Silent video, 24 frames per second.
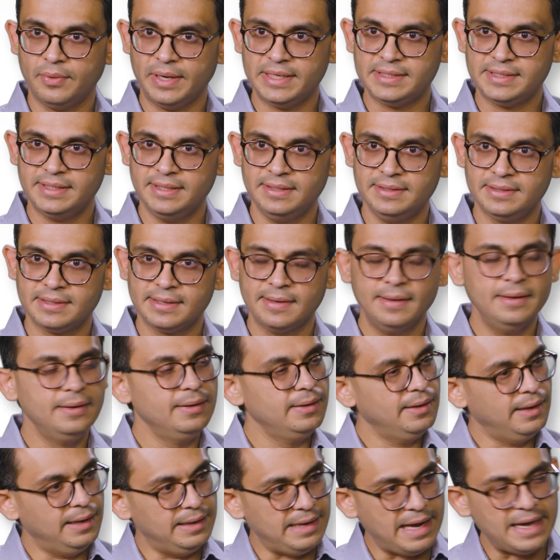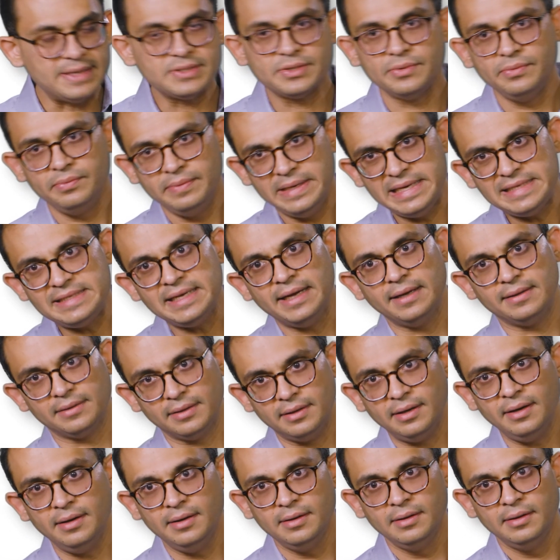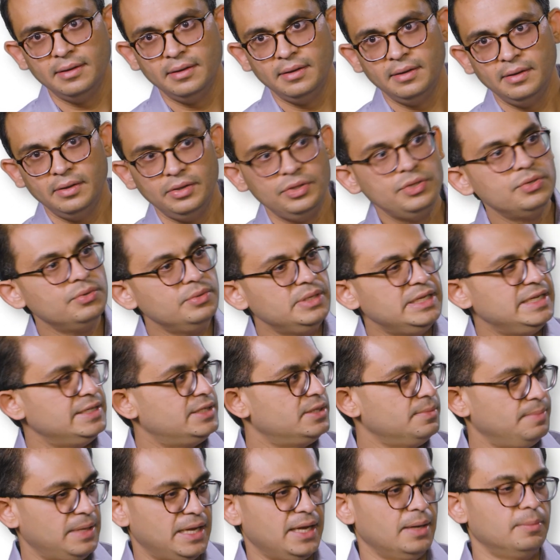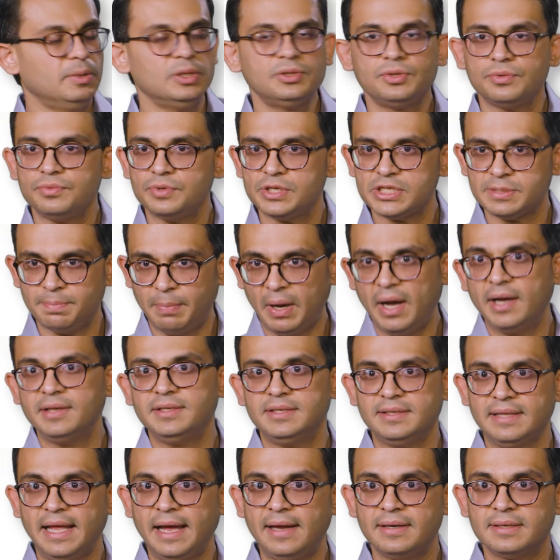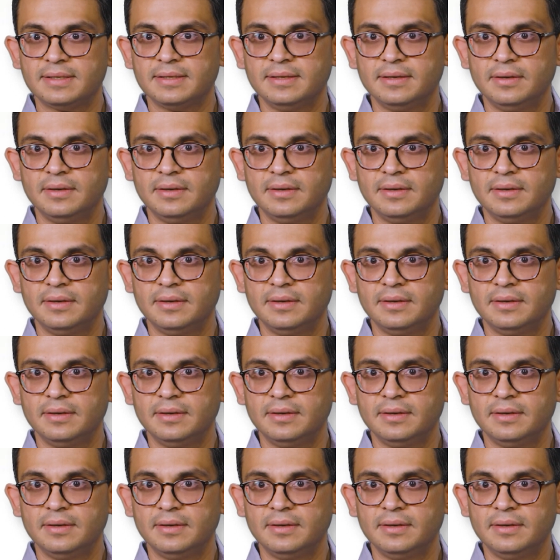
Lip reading: questions. And as a retailer, you need to be able to respond to that.